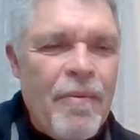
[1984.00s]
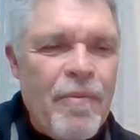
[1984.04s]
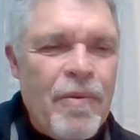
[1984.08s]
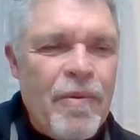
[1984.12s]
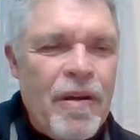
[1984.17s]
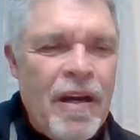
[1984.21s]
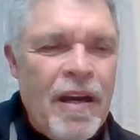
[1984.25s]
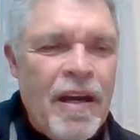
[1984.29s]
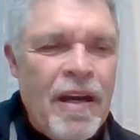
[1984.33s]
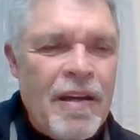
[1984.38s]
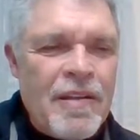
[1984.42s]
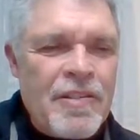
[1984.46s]

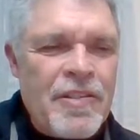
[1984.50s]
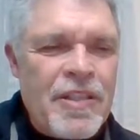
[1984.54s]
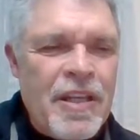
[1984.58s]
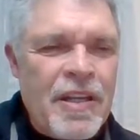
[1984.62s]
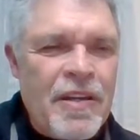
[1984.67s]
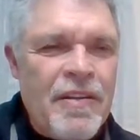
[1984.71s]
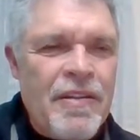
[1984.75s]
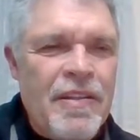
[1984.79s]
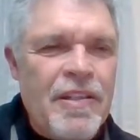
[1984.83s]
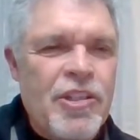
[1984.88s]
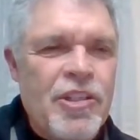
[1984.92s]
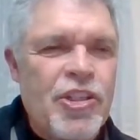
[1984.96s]
I'll
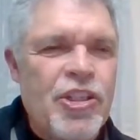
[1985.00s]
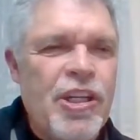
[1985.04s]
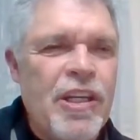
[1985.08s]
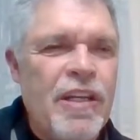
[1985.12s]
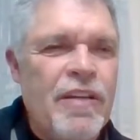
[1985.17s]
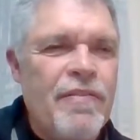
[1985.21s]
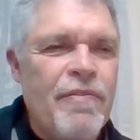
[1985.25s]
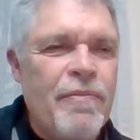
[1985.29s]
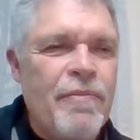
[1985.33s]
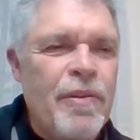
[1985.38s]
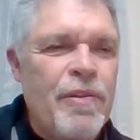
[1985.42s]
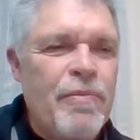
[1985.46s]
send you the
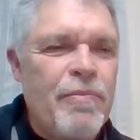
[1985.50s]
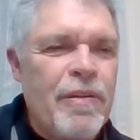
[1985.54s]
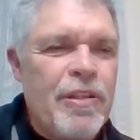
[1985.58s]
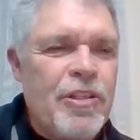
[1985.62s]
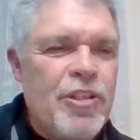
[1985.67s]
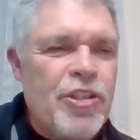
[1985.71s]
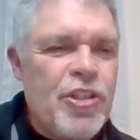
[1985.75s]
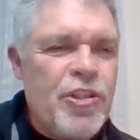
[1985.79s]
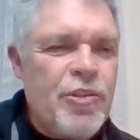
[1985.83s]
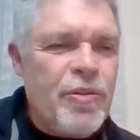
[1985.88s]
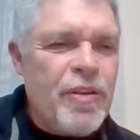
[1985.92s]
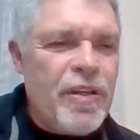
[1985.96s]
sheet with
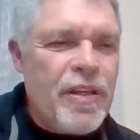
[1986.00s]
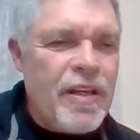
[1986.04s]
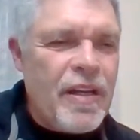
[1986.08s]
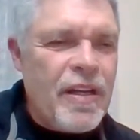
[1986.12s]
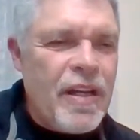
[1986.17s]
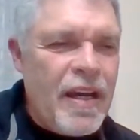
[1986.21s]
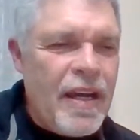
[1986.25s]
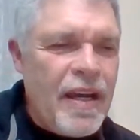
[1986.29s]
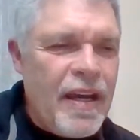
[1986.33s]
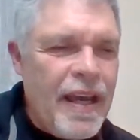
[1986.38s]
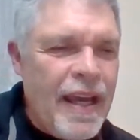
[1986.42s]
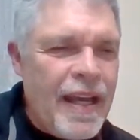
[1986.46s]
which you can
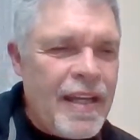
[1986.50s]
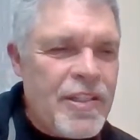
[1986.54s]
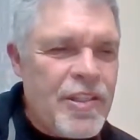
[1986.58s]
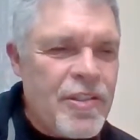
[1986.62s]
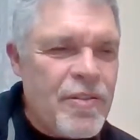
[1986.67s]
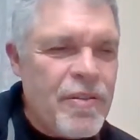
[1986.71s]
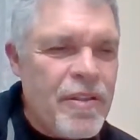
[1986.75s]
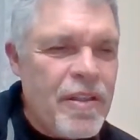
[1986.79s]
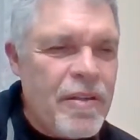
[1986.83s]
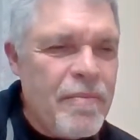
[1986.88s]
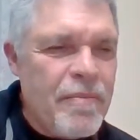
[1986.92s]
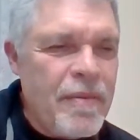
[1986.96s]

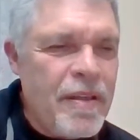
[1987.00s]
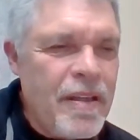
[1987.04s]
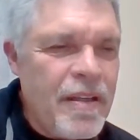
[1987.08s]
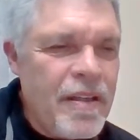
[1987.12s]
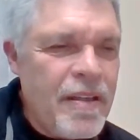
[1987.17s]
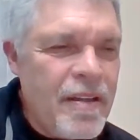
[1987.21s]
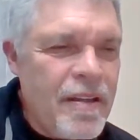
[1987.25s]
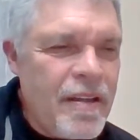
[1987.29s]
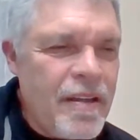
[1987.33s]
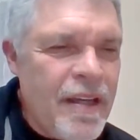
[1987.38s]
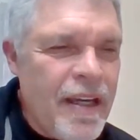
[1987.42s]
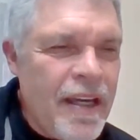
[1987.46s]
answer them.
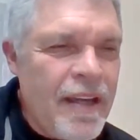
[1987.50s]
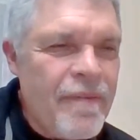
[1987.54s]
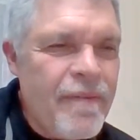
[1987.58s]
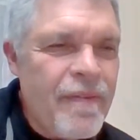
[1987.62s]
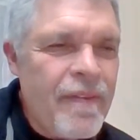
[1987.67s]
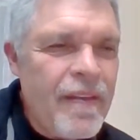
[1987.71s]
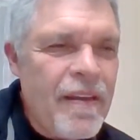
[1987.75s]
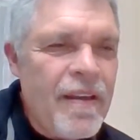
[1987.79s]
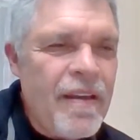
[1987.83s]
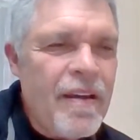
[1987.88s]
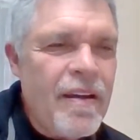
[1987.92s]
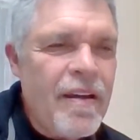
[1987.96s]
Okay.
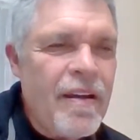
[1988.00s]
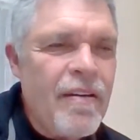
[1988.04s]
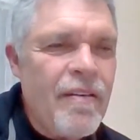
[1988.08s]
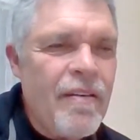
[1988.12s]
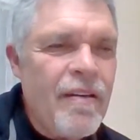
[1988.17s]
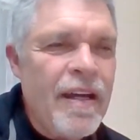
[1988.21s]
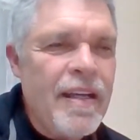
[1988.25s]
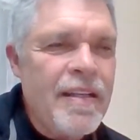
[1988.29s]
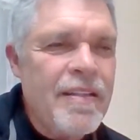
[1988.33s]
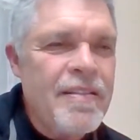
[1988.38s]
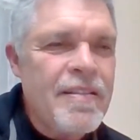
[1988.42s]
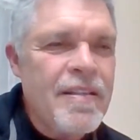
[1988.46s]
All
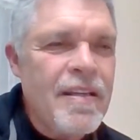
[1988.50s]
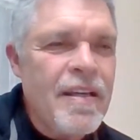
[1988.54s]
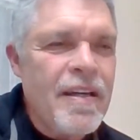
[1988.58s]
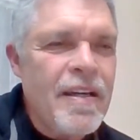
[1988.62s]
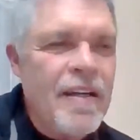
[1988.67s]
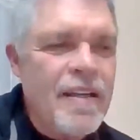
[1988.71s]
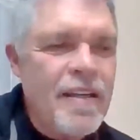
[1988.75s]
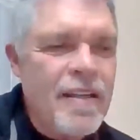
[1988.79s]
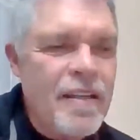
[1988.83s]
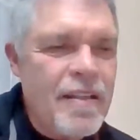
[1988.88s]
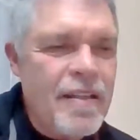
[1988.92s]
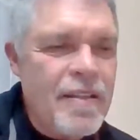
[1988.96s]
right.
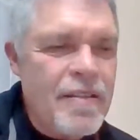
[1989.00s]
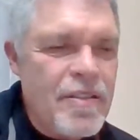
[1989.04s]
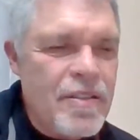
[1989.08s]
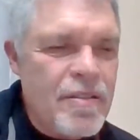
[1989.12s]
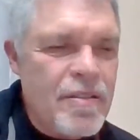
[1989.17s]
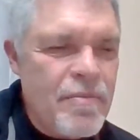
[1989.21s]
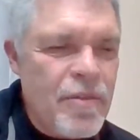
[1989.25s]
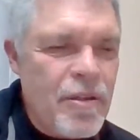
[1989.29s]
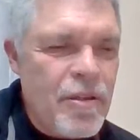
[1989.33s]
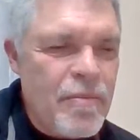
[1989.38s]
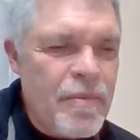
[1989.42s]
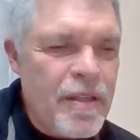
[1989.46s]

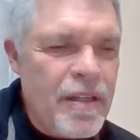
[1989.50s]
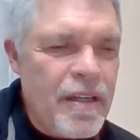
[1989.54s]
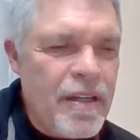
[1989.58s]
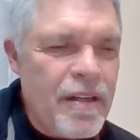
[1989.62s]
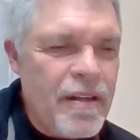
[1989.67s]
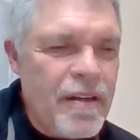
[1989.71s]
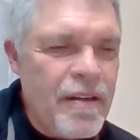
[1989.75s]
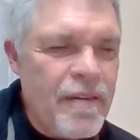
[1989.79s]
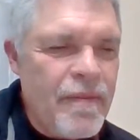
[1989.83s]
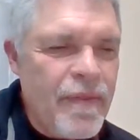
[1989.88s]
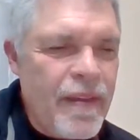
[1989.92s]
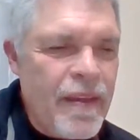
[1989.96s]
Just a moment
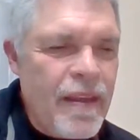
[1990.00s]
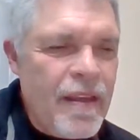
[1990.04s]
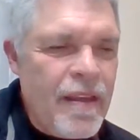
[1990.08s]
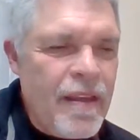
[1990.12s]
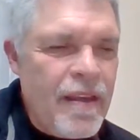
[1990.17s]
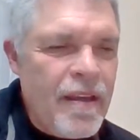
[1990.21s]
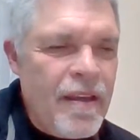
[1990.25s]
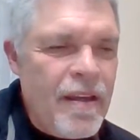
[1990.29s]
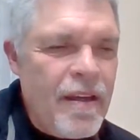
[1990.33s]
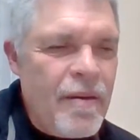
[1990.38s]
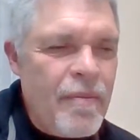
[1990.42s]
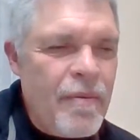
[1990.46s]
here.
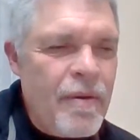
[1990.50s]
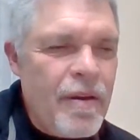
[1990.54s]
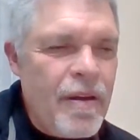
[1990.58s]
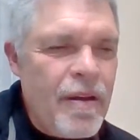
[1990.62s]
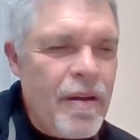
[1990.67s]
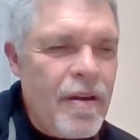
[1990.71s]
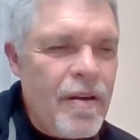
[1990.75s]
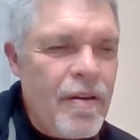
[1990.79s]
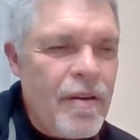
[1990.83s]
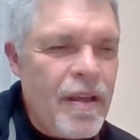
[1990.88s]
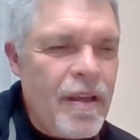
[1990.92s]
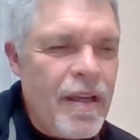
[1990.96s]
There we
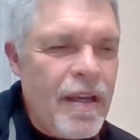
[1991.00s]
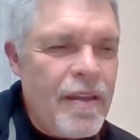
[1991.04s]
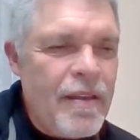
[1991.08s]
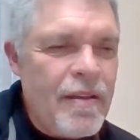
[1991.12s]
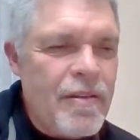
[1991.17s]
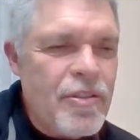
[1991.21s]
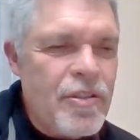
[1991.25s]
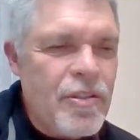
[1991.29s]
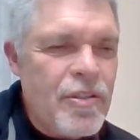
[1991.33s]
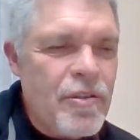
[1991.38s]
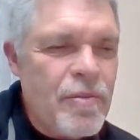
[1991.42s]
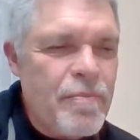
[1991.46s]
are. Okay.
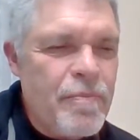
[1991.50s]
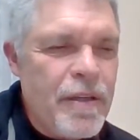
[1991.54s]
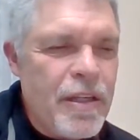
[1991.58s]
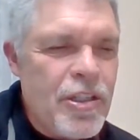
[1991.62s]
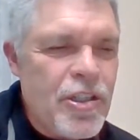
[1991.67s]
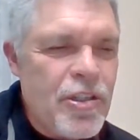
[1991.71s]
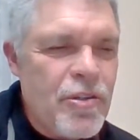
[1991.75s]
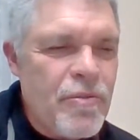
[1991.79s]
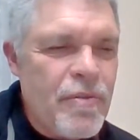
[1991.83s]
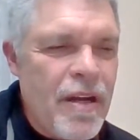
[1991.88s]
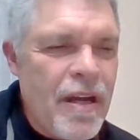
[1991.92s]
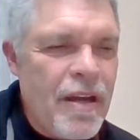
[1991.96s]
There's your
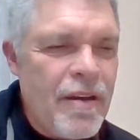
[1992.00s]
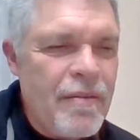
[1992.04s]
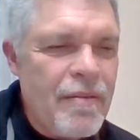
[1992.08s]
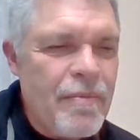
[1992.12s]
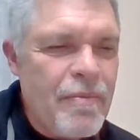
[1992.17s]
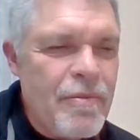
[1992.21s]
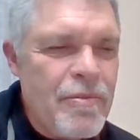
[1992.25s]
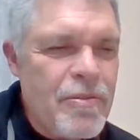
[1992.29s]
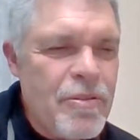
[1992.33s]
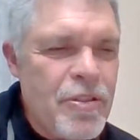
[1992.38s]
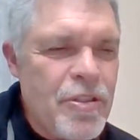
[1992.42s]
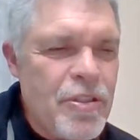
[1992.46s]
picture round,
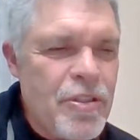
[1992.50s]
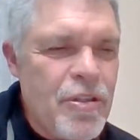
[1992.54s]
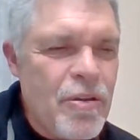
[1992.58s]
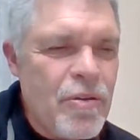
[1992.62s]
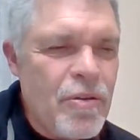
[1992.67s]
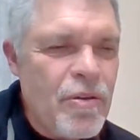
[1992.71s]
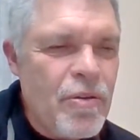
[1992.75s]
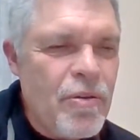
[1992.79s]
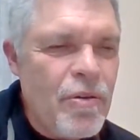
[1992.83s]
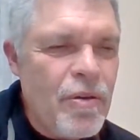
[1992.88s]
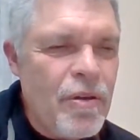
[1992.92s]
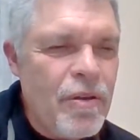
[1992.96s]
which is
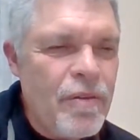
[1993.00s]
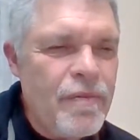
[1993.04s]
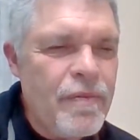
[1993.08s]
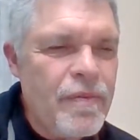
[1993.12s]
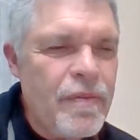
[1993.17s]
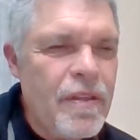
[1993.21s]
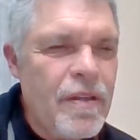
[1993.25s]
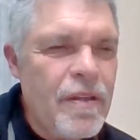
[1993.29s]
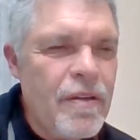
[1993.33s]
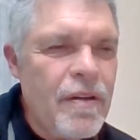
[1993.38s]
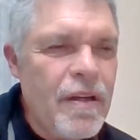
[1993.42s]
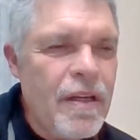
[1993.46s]
so cool.
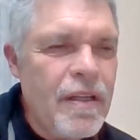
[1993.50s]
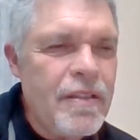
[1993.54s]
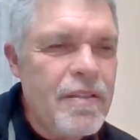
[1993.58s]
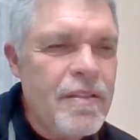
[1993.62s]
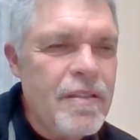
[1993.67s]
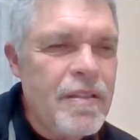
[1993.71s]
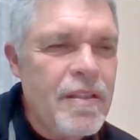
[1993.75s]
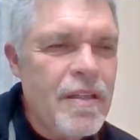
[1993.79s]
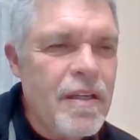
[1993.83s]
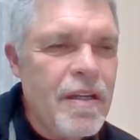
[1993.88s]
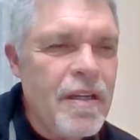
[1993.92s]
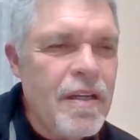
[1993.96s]
All right.
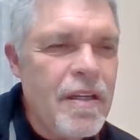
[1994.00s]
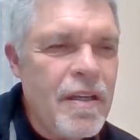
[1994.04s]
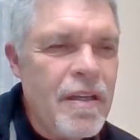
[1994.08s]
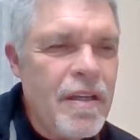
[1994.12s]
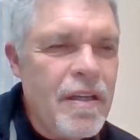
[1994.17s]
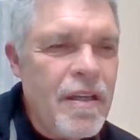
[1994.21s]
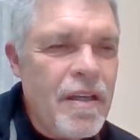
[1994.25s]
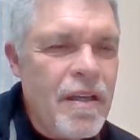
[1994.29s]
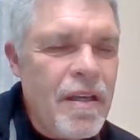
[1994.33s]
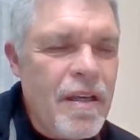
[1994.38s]
The